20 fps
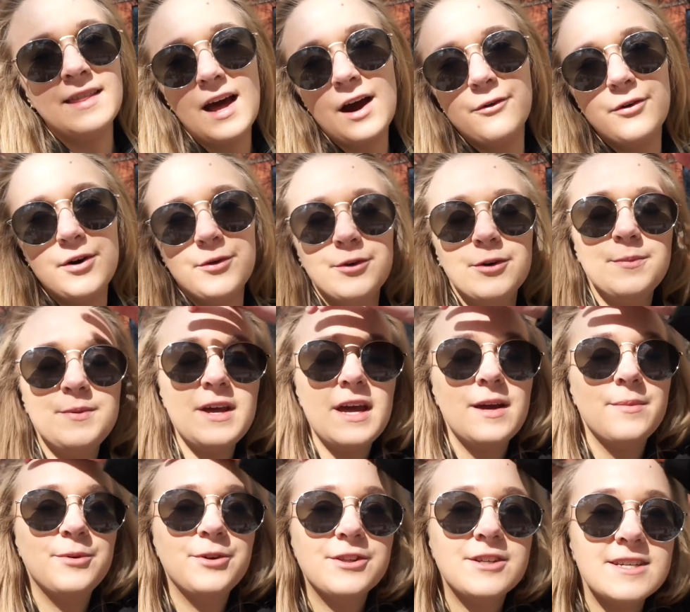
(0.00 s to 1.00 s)
and that way we'll be
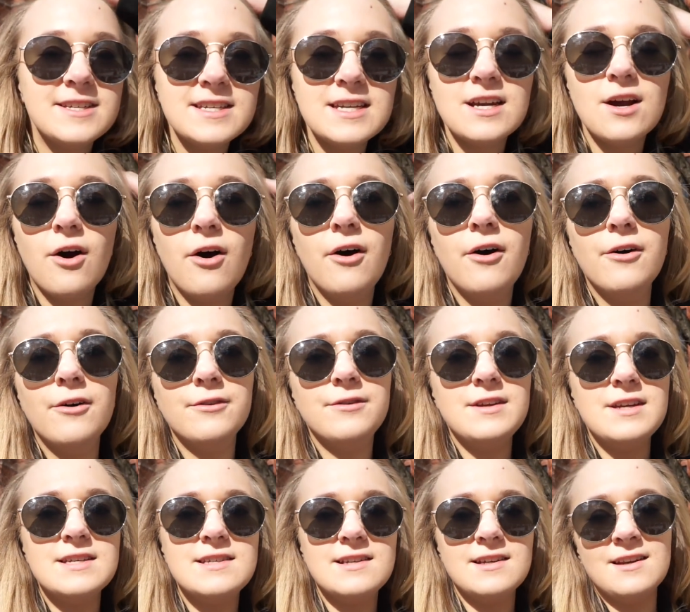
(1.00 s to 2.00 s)
able to see all
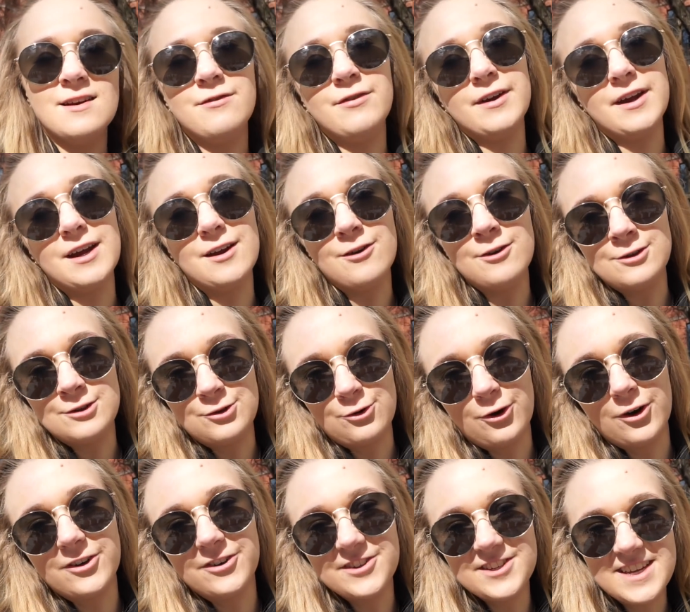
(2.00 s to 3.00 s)
the significant
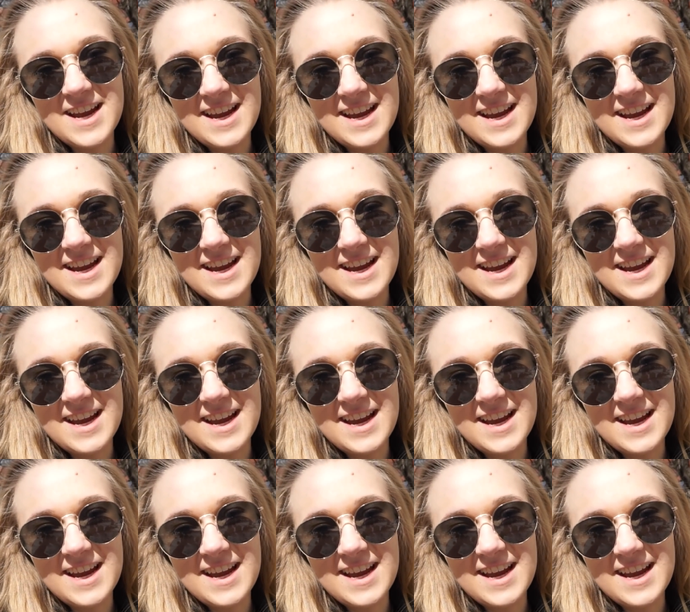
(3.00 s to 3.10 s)
historical